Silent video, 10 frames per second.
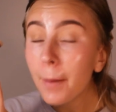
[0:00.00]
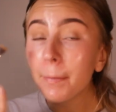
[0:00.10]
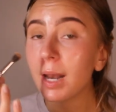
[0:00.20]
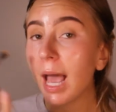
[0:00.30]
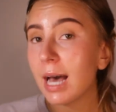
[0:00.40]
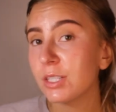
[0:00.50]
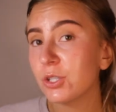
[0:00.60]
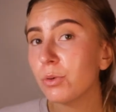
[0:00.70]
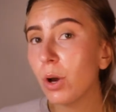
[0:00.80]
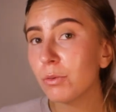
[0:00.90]
But as
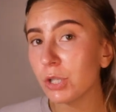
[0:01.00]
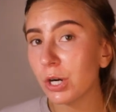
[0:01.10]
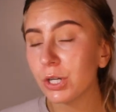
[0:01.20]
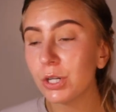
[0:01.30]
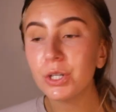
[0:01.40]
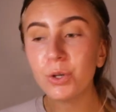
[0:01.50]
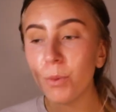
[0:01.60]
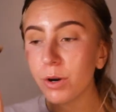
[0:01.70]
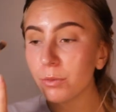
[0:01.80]
you go darker, you want